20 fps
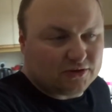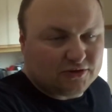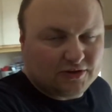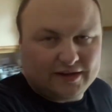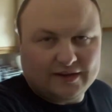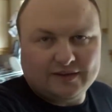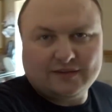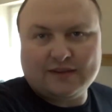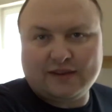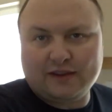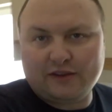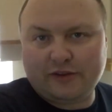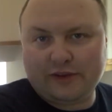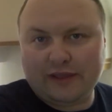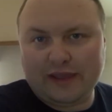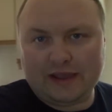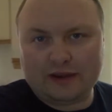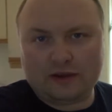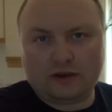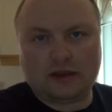yes, I only
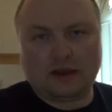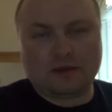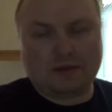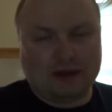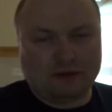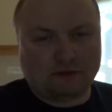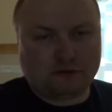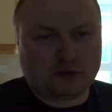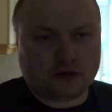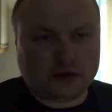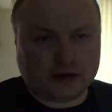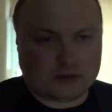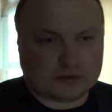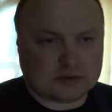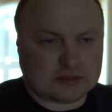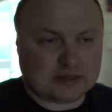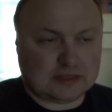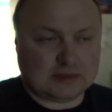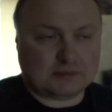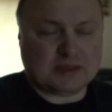had about 4 hours
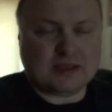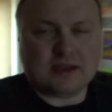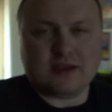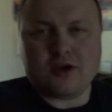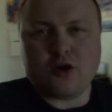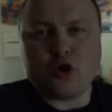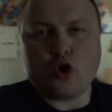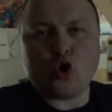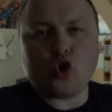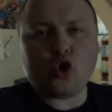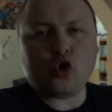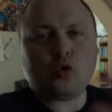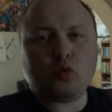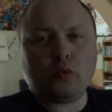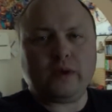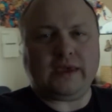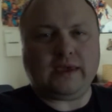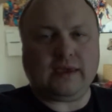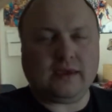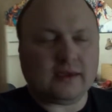sleep. All
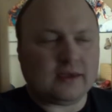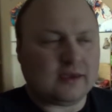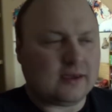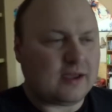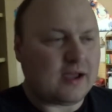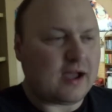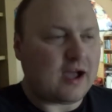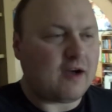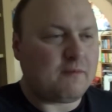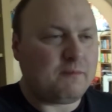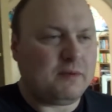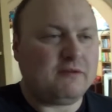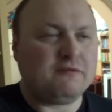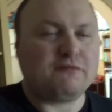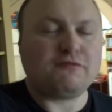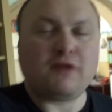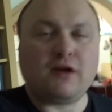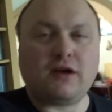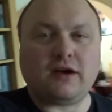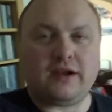week, I've been
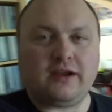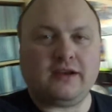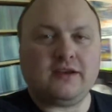fine.